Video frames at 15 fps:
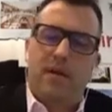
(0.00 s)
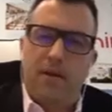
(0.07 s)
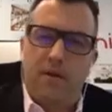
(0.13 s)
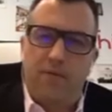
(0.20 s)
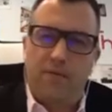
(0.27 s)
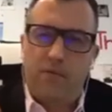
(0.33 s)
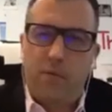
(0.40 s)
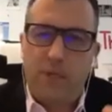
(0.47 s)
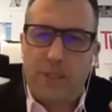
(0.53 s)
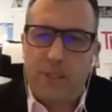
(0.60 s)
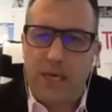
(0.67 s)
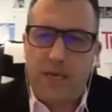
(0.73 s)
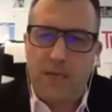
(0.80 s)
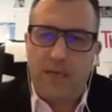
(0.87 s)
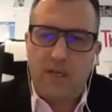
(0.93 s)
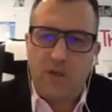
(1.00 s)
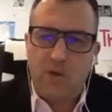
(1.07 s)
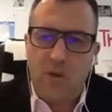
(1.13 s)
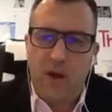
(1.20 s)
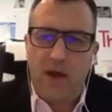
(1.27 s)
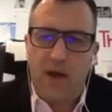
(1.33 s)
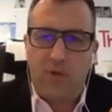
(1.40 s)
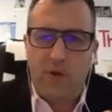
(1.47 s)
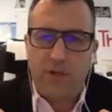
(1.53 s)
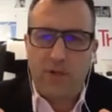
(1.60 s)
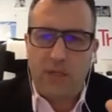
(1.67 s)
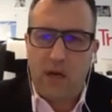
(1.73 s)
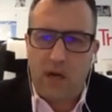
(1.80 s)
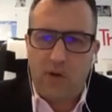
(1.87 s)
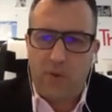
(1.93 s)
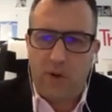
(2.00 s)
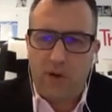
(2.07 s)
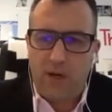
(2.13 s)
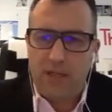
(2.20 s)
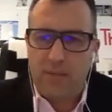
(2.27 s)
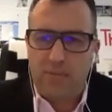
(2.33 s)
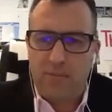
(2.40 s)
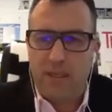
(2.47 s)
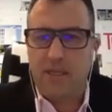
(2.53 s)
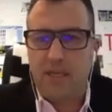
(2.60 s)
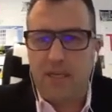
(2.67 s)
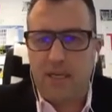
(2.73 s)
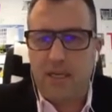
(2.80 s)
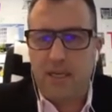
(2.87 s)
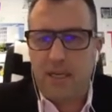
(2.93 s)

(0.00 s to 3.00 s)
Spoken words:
we say that you have all this hardware in the building.